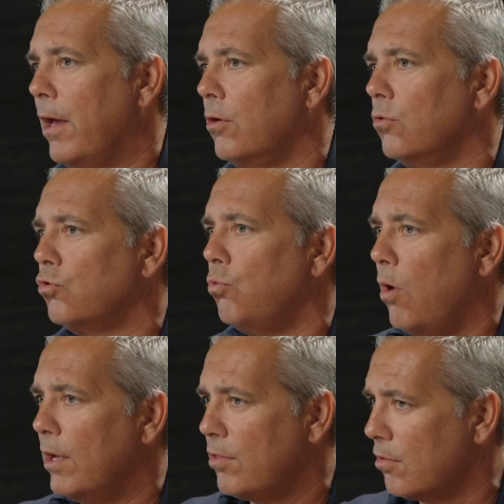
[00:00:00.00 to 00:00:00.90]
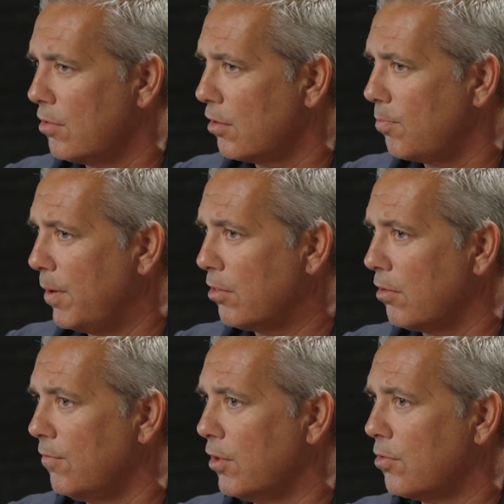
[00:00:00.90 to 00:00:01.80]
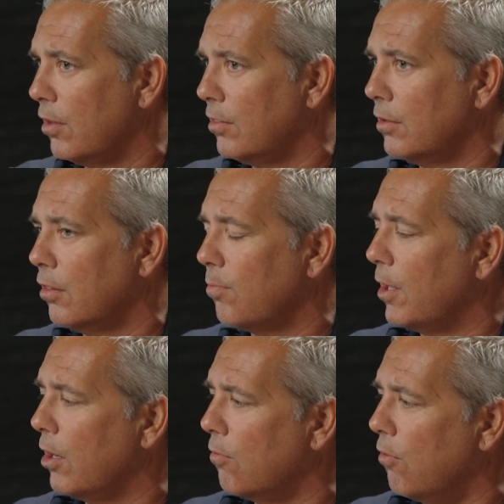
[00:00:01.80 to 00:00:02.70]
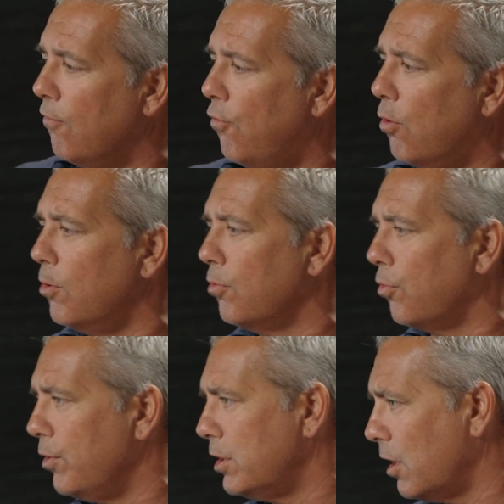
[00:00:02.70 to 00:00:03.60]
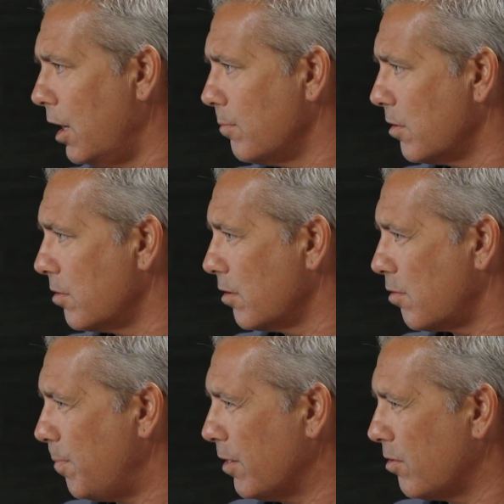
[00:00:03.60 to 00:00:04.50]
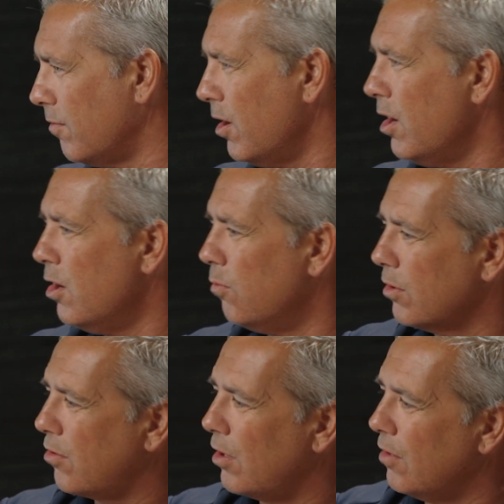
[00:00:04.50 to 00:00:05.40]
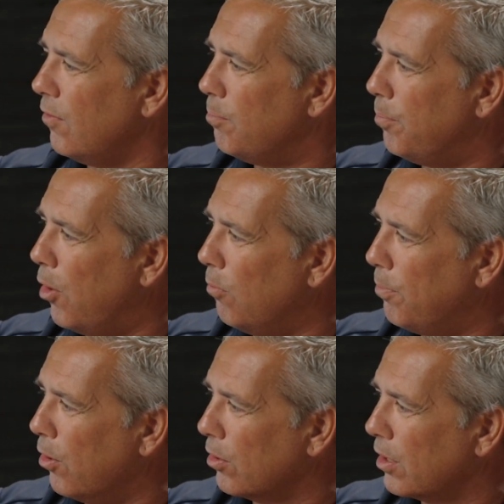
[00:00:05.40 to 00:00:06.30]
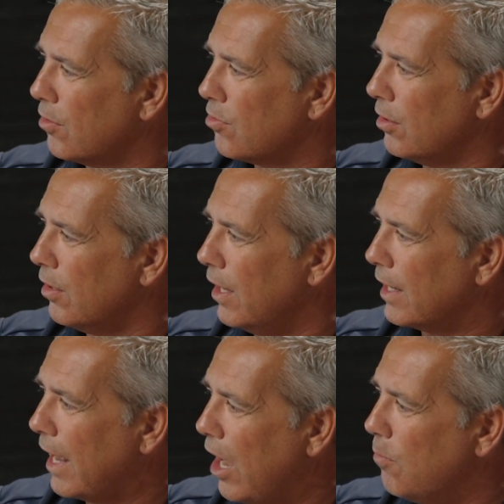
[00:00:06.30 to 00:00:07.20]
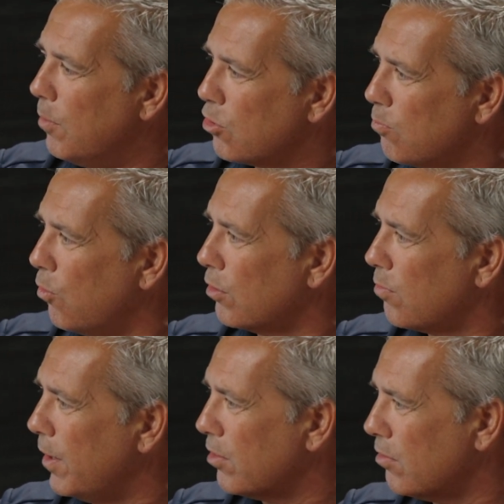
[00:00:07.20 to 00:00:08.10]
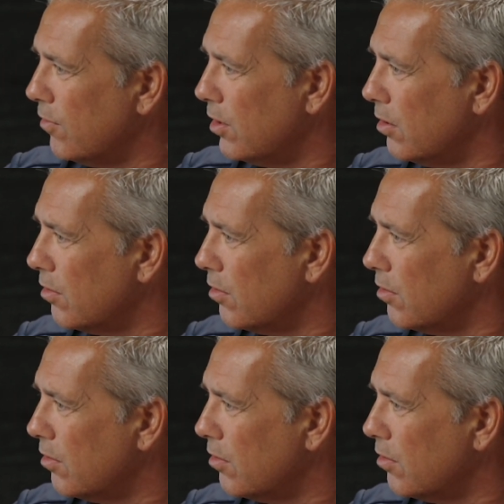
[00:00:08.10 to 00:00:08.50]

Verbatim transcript: panel twice as expensive as something that's made on a roll former, three times as expensive? What's kind of a ballpark as to like how much more expensive it